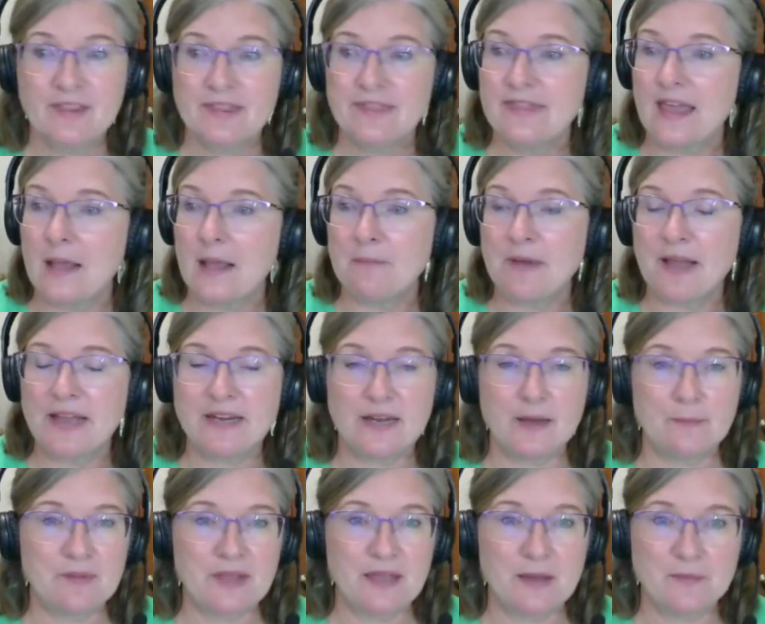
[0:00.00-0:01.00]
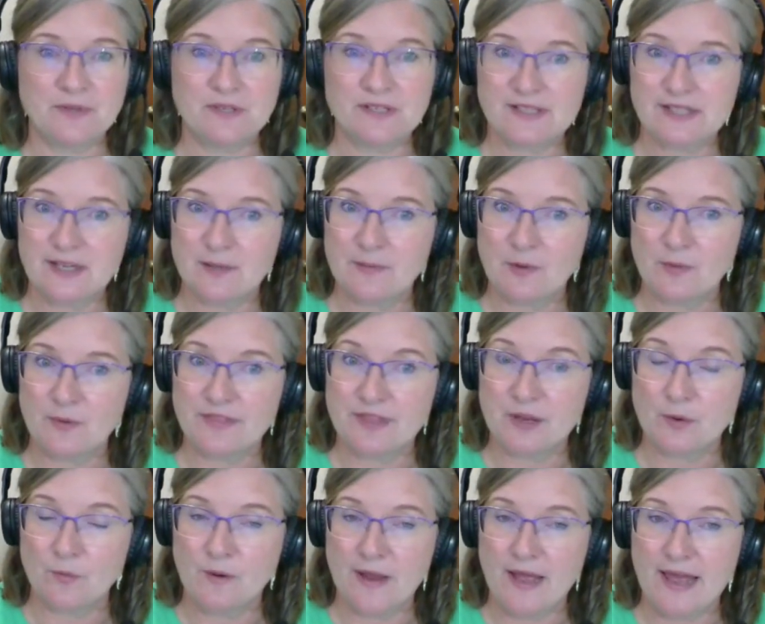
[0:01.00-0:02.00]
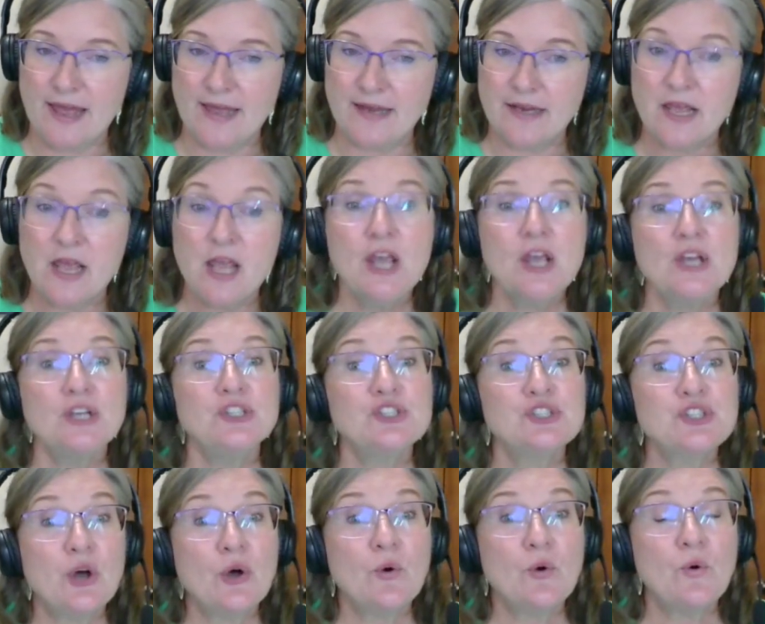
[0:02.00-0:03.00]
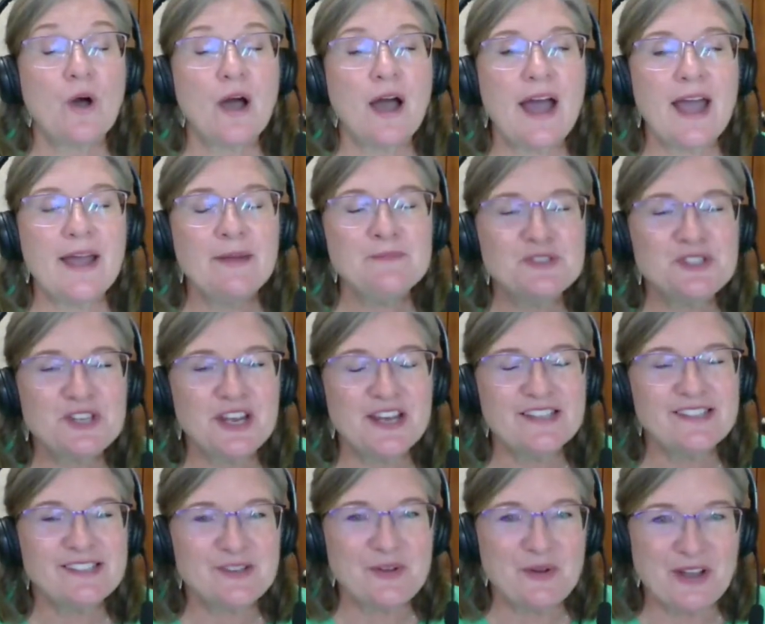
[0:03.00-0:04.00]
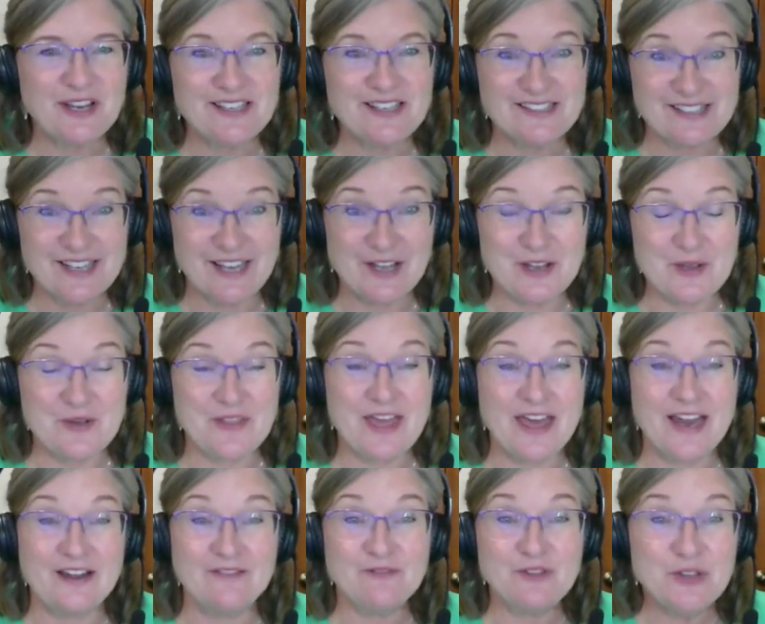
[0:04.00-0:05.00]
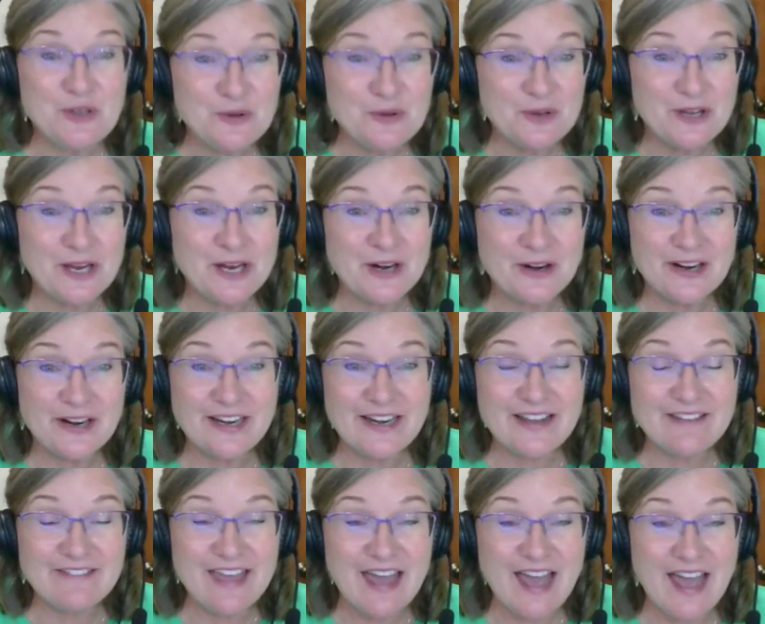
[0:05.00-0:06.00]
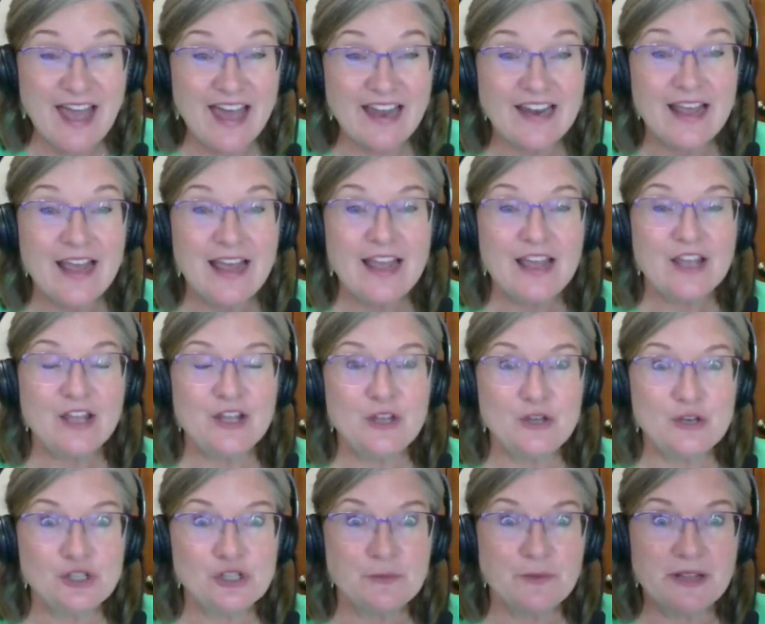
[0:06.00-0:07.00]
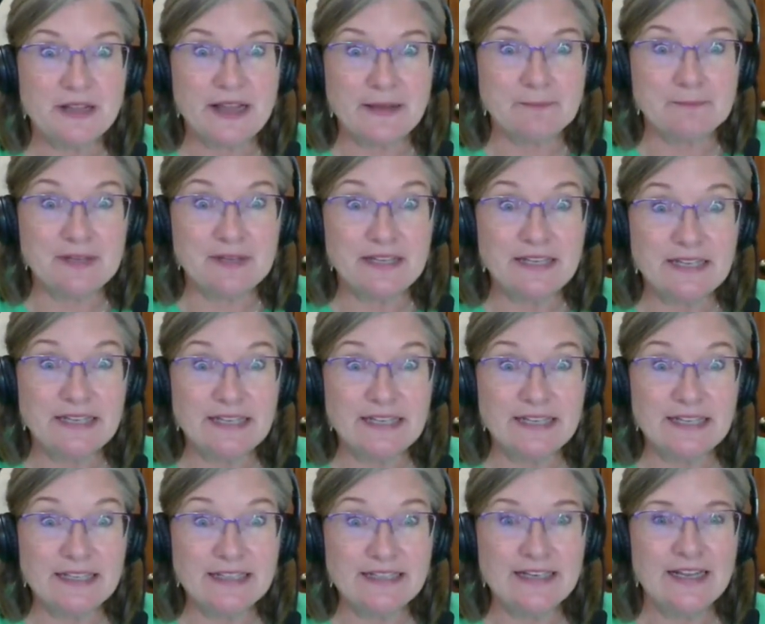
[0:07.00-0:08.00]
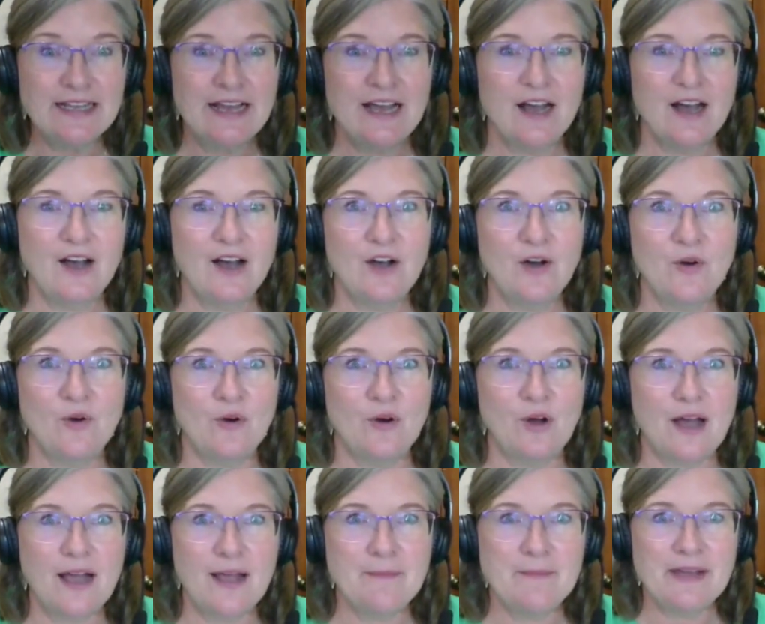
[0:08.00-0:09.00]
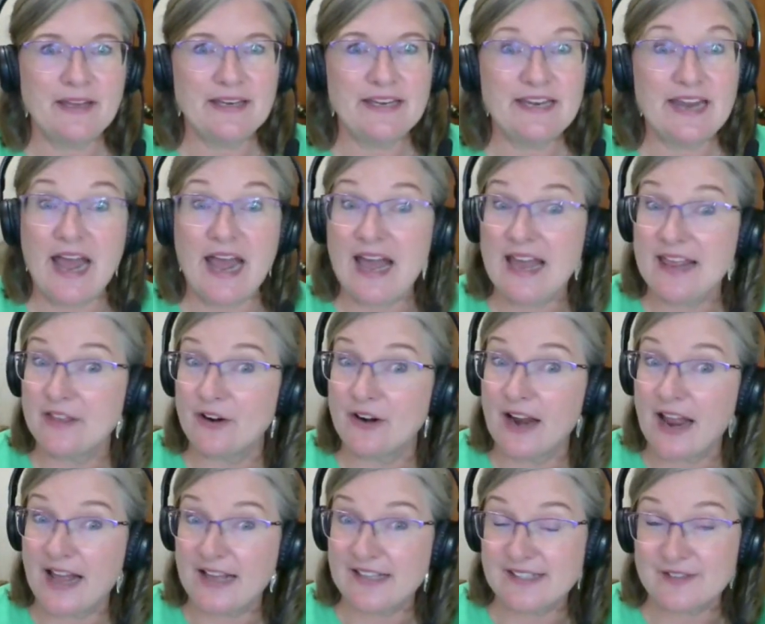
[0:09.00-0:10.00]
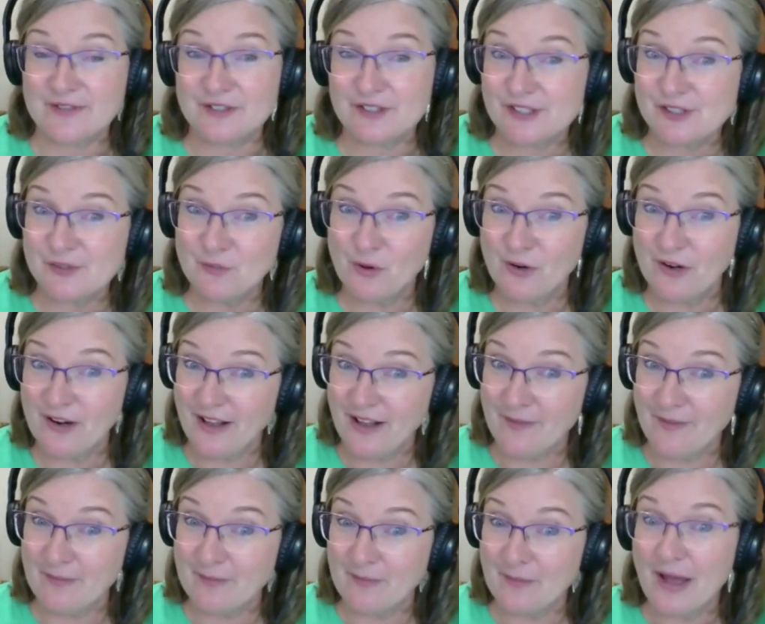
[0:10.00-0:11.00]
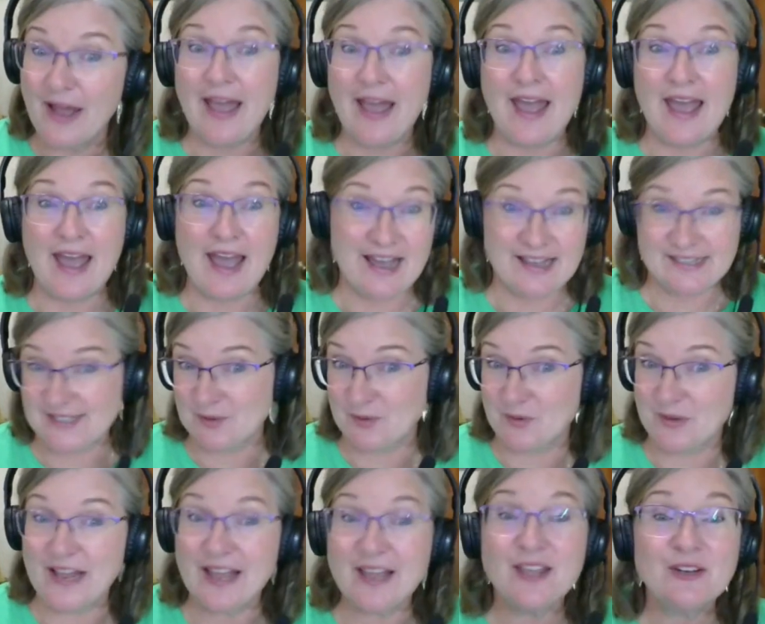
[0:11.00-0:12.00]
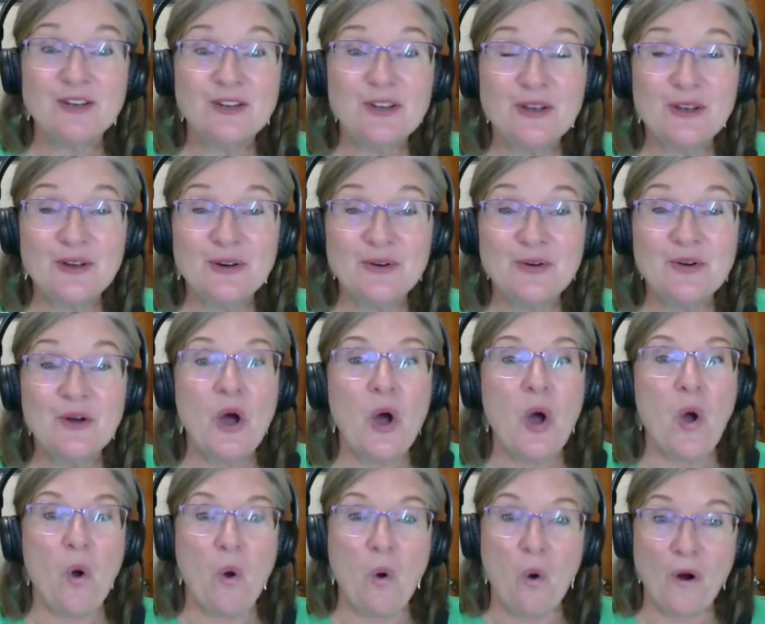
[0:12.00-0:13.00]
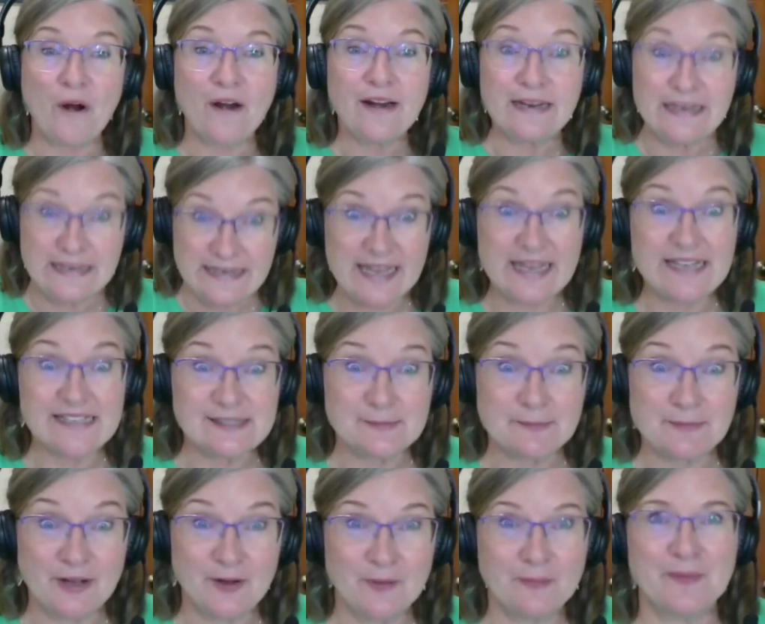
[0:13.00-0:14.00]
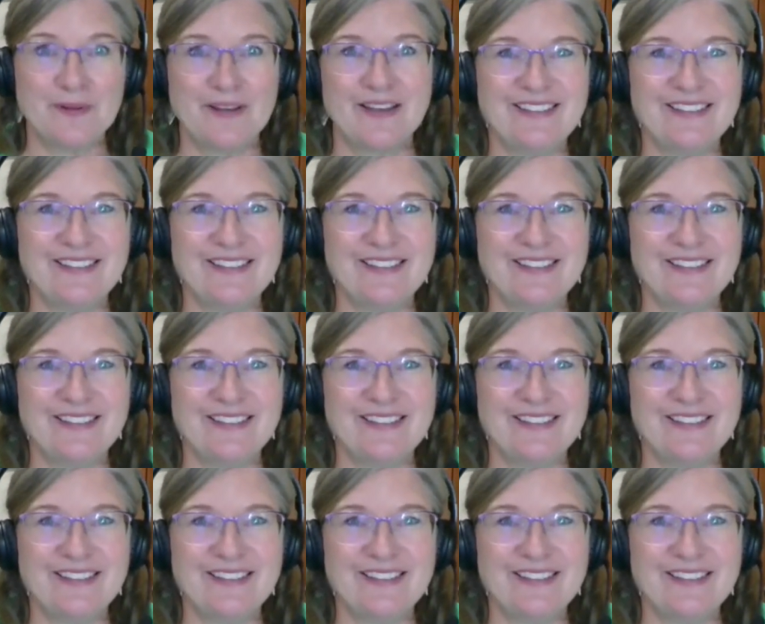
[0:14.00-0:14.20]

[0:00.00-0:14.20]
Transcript: they might not be able to tell me what they read. So I'm just going to tell you that if you hear any of that, you should be like, ding, oh, I might need to either ask for some more help, ask what I can do, or get some help.